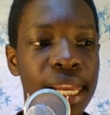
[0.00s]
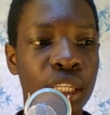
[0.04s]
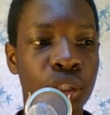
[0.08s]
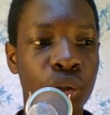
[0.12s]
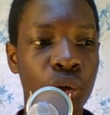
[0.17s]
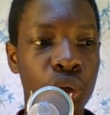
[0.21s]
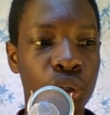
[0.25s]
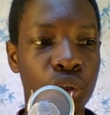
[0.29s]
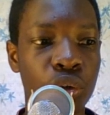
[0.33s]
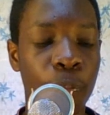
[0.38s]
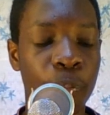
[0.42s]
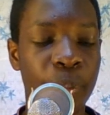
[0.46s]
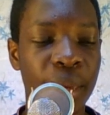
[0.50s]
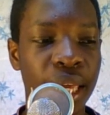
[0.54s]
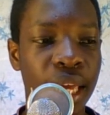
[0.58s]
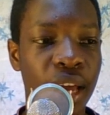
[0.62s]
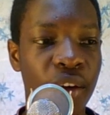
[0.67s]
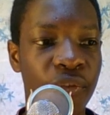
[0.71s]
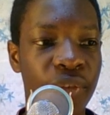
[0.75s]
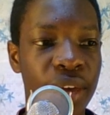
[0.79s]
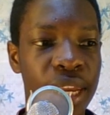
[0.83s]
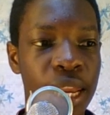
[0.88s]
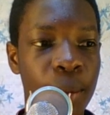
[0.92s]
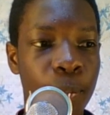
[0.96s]
also being
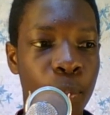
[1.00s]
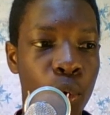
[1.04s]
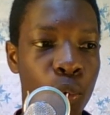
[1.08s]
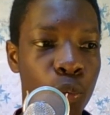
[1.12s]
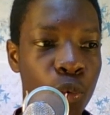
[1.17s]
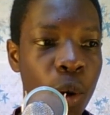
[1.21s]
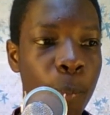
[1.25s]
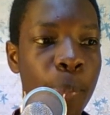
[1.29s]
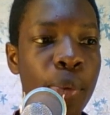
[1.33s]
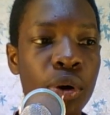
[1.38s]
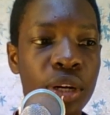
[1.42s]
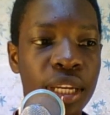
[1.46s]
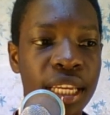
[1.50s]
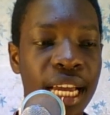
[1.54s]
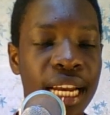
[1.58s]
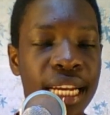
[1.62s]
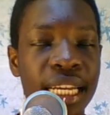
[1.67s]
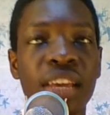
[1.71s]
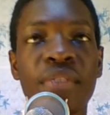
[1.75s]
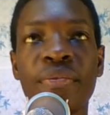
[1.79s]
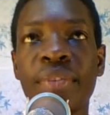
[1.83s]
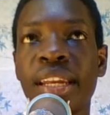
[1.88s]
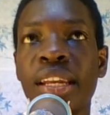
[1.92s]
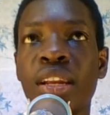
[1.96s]
available, Rob Holding and
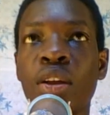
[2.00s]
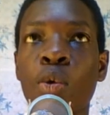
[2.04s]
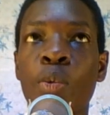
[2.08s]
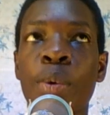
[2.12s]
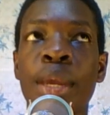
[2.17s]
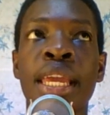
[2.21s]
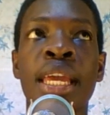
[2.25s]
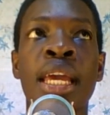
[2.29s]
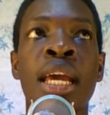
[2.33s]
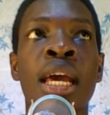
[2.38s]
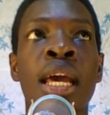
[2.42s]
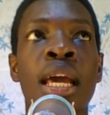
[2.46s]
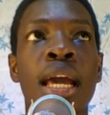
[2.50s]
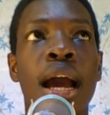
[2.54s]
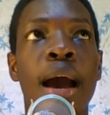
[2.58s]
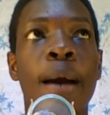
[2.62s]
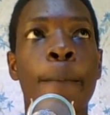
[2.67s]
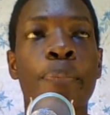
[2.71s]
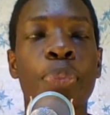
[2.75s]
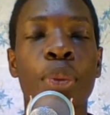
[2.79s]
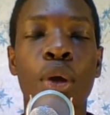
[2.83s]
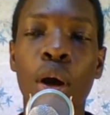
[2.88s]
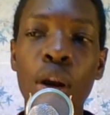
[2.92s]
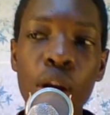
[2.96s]
David Louis.
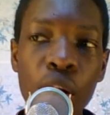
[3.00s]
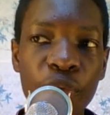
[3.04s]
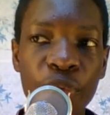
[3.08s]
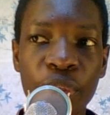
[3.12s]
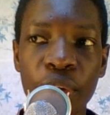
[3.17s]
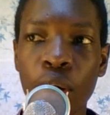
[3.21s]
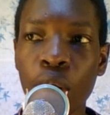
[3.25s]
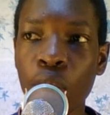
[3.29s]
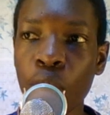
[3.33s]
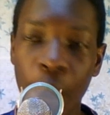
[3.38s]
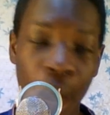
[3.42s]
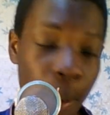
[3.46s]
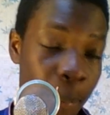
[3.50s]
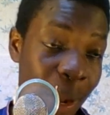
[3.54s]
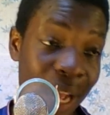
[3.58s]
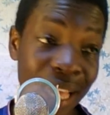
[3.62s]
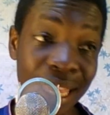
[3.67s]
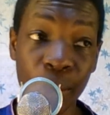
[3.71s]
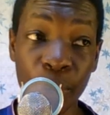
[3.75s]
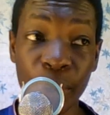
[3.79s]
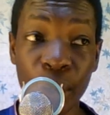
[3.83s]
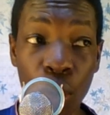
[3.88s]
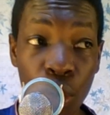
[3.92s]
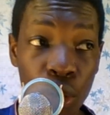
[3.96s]
By
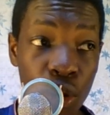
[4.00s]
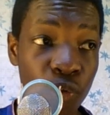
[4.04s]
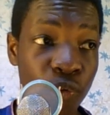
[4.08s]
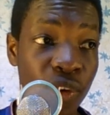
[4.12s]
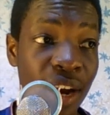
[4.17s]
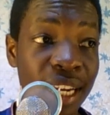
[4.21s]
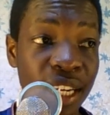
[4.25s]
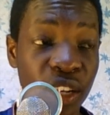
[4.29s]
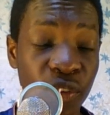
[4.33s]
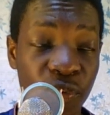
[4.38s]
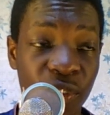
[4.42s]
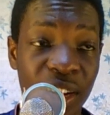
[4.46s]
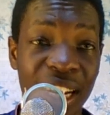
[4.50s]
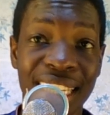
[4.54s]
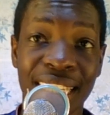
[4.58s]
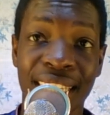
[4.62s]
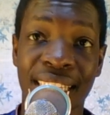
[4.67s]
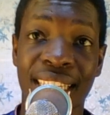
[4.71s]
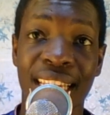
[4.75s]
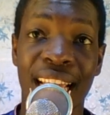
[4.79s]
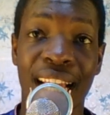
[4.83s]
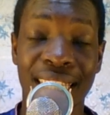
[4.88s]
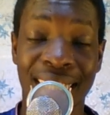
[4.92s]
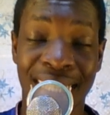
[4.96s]
the way, all of our
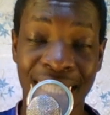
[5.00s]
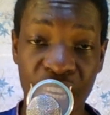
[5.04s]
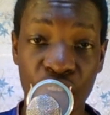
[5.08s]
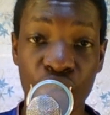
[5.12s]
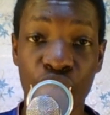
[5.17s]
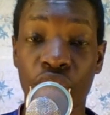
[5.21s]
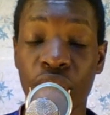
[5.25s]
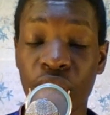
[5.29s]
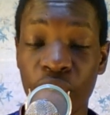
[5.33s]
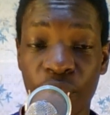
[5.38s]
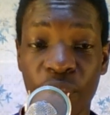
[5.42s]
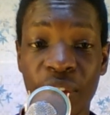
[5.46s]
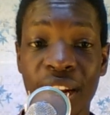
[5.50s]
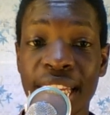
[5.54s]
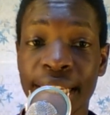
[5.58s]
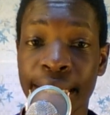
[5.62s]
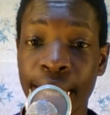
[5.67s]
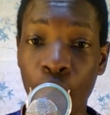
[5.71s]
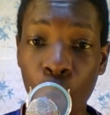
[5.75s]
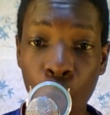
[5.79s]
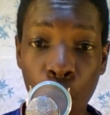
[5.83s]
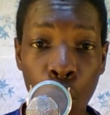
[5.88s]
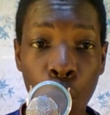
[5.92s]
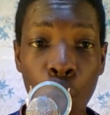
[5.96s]
defenders, central defenders,
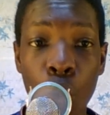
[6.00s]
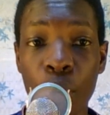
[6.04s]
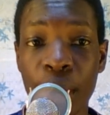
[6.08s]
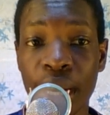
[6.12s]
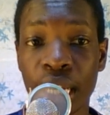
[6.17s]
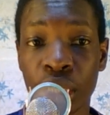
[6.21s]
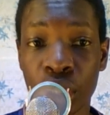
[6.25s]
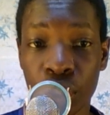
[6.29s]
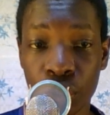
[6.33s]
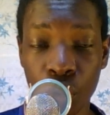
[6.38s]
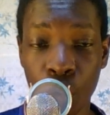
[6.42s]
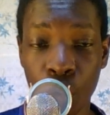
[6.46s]
are always